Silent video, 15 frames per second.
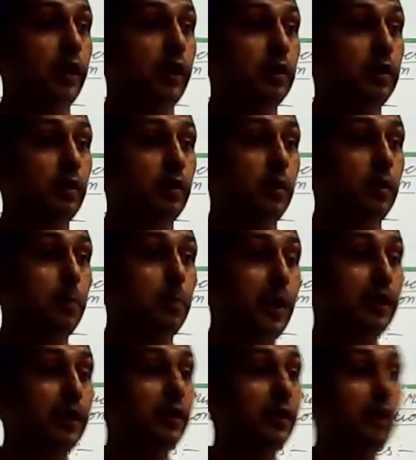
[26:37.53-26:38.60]
It
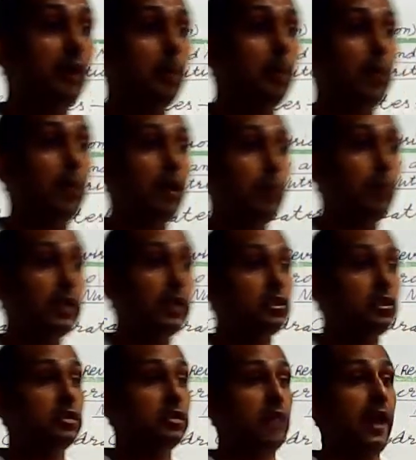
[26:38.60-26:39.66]
maintains the blood
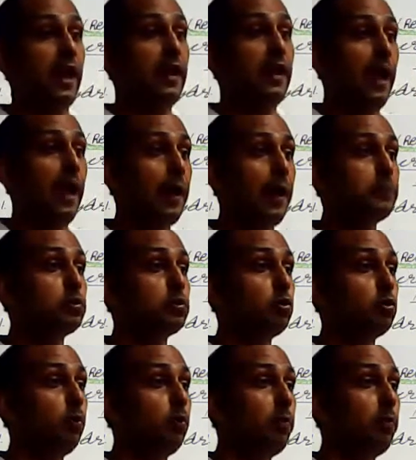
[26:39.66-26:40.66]
pressures and helps to